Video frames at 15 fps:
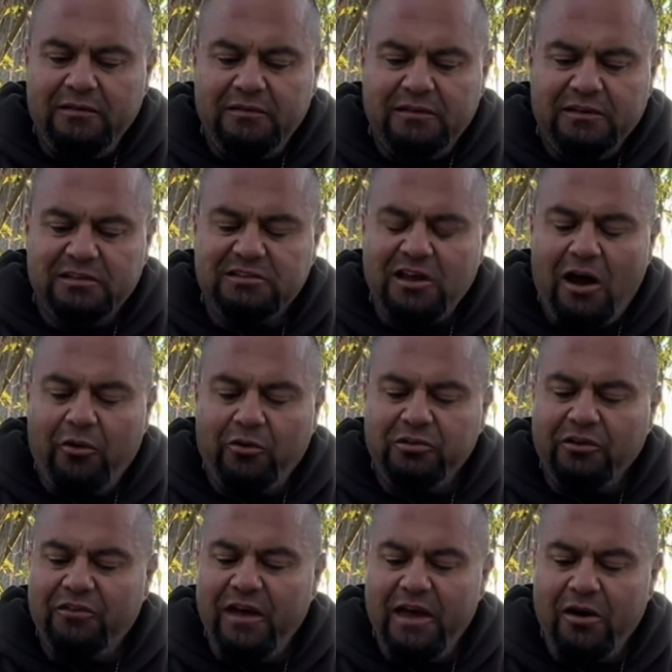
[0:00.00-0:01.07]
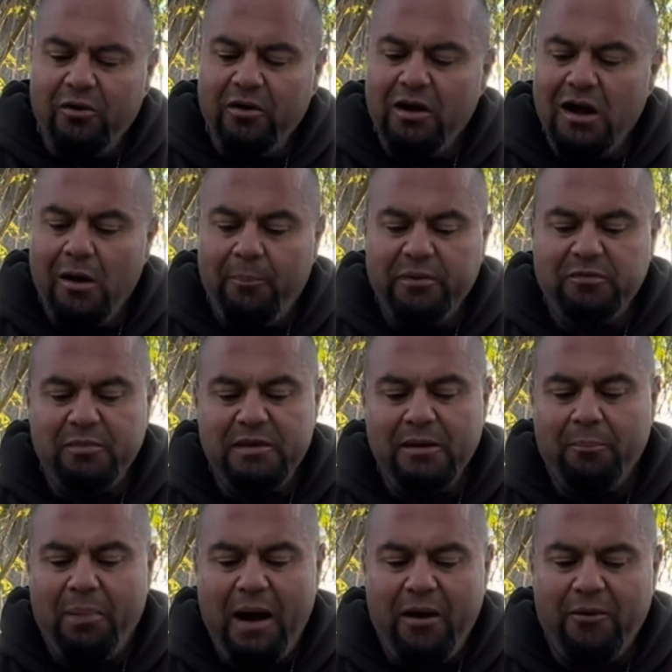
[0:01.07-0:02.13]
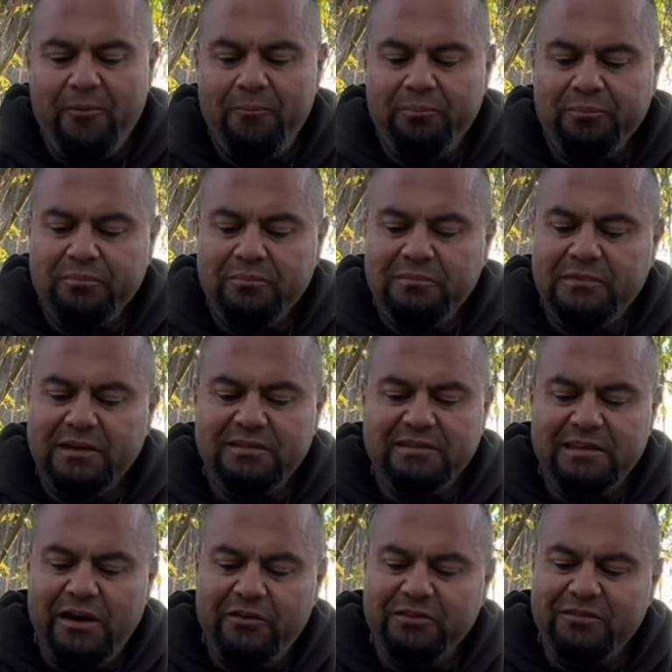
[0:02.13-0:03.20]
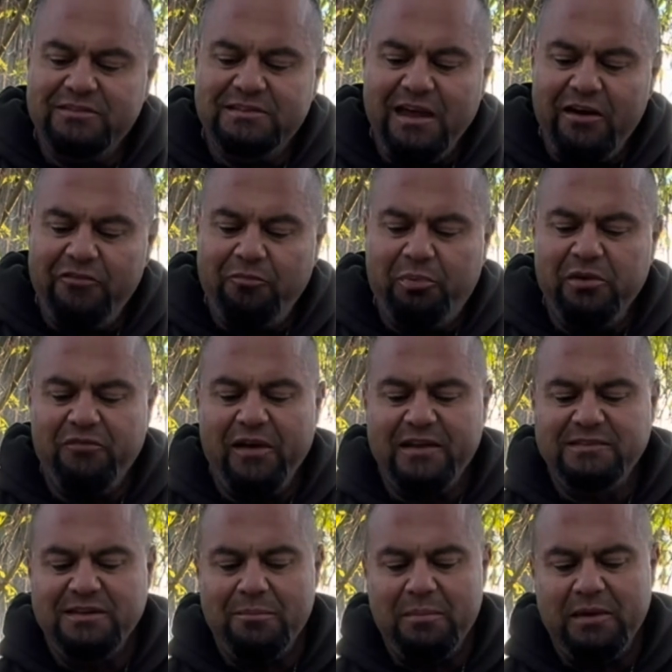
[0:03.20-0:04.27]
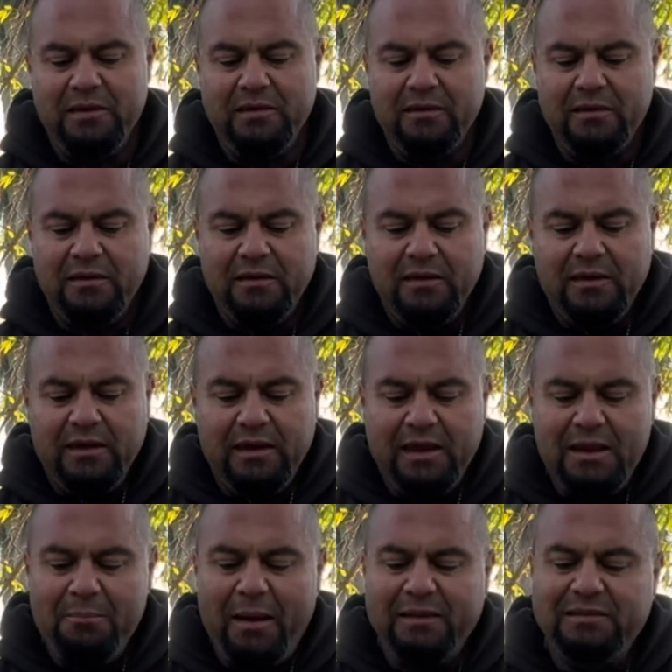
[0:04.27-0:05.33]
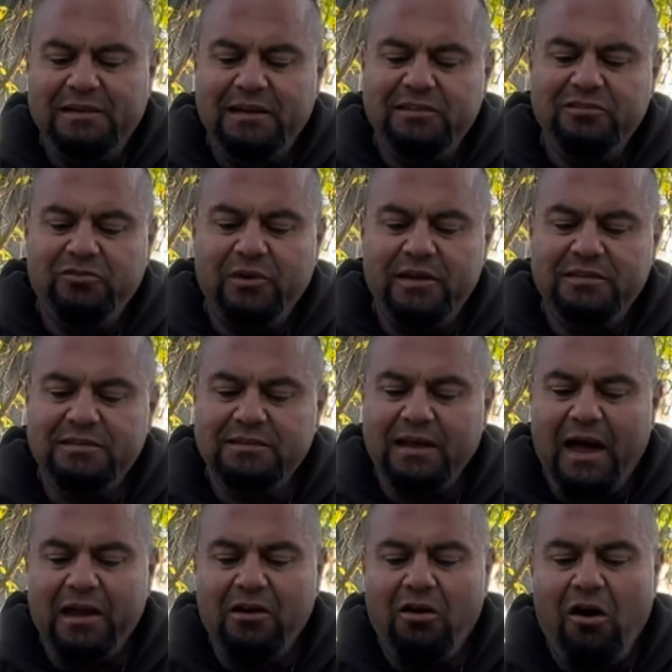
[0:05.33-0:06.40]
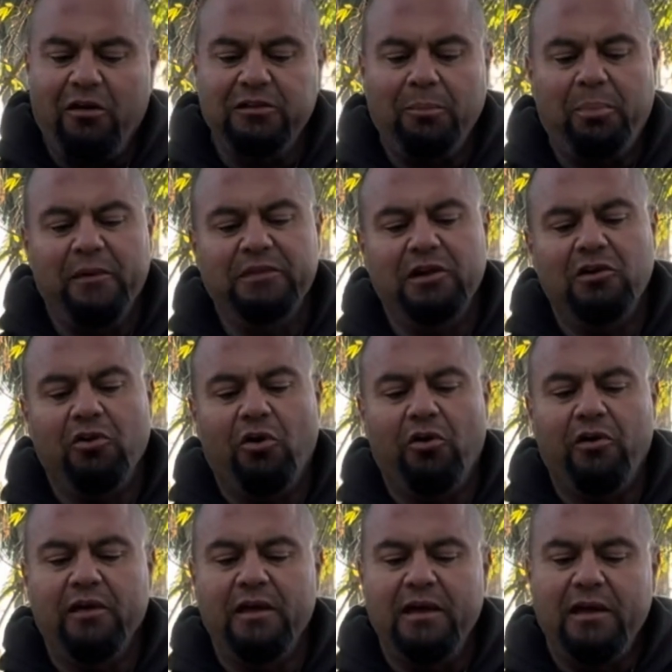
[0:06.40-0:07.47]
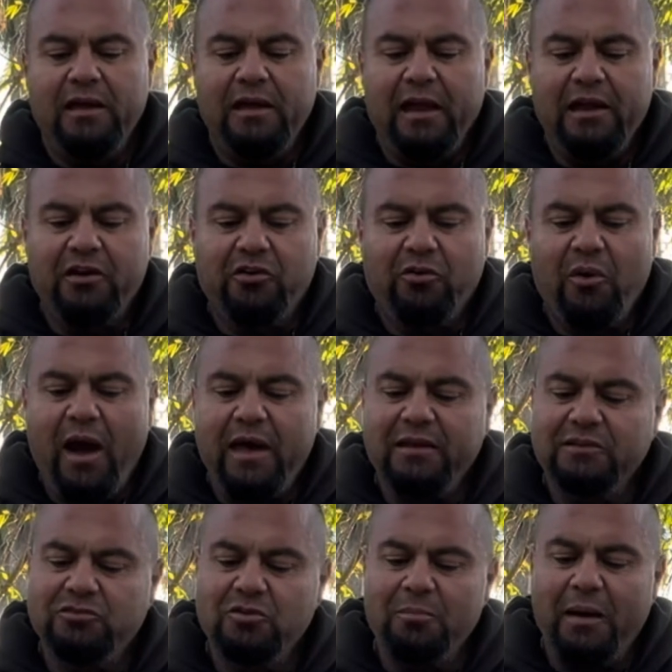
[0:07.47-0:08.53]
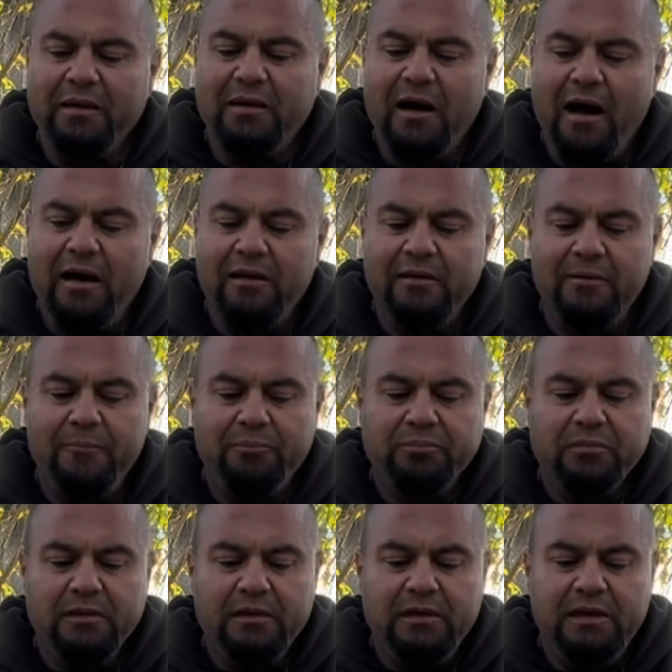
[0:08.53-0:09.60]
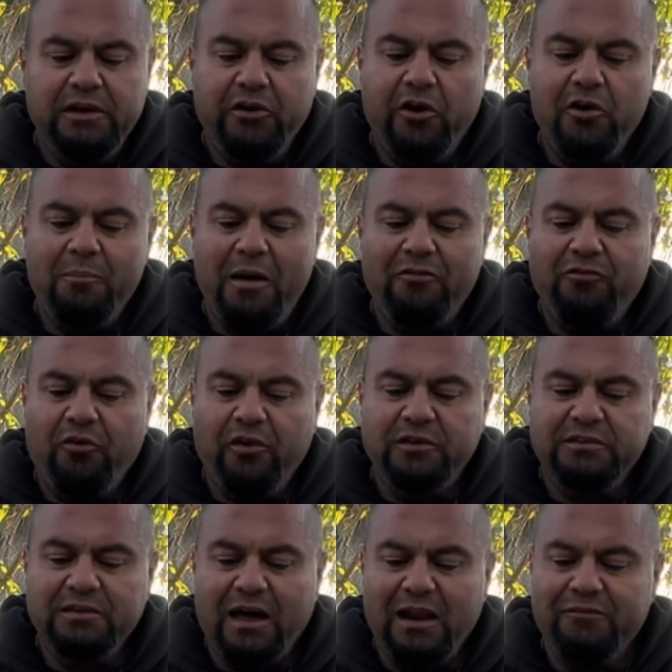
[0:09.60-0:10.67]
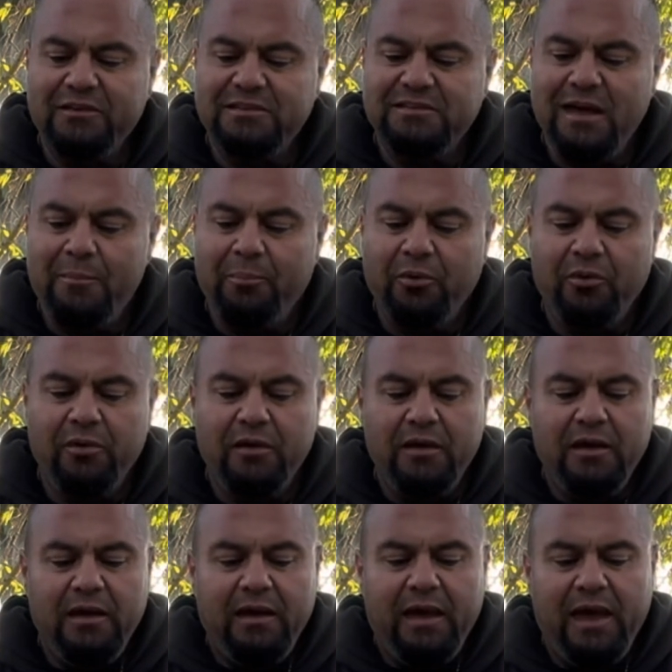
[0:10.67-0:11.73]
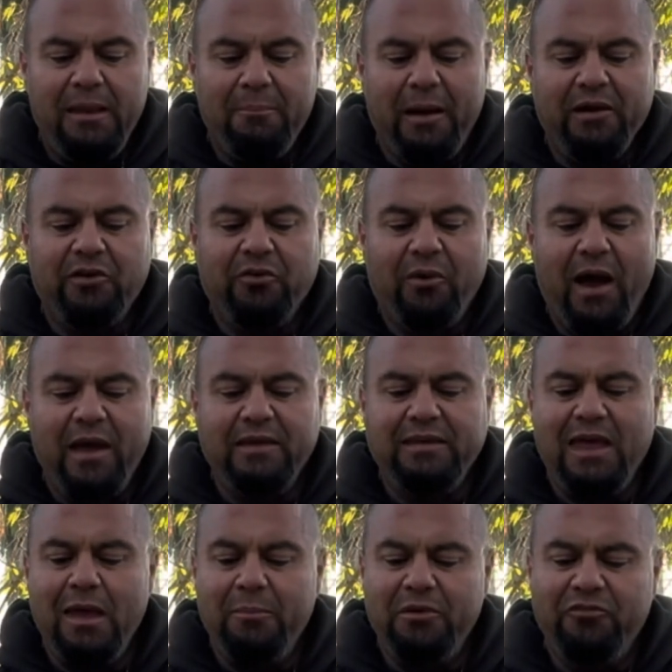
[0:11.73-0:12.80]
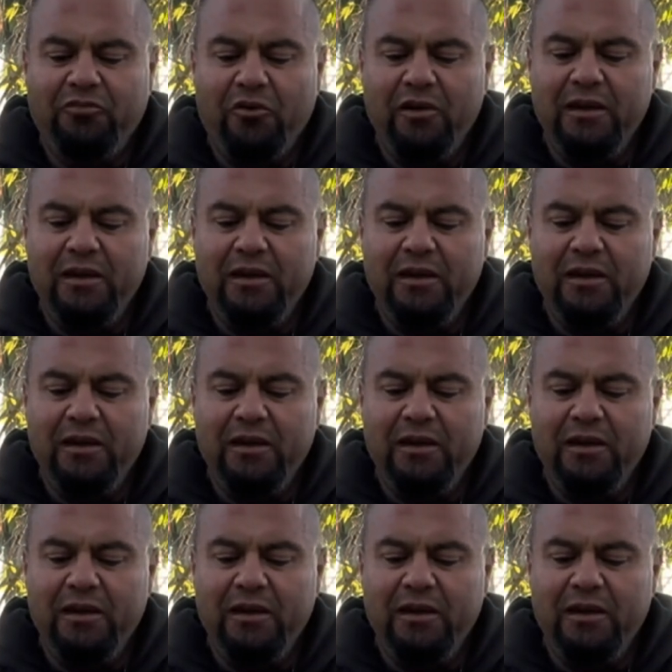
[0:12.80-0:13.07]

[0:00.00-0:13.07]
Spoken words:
The sorrows of hell compassed me about, the snares of death prevented me. In my distress I called upon the Lord and cried unto my God. He heard my voice out of his temple, and my cry came before